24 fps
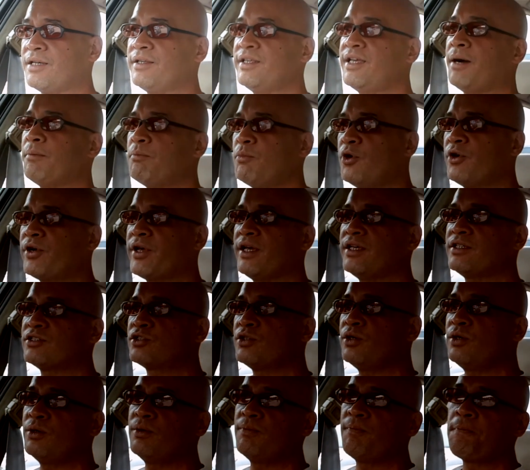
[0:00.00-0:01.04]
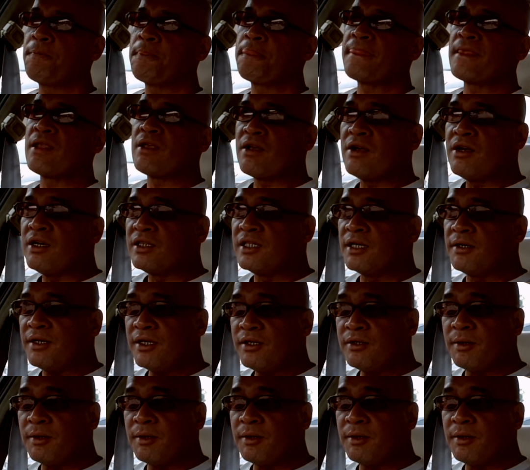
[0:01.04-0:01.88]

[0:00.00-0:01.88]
Yeah, okay, so the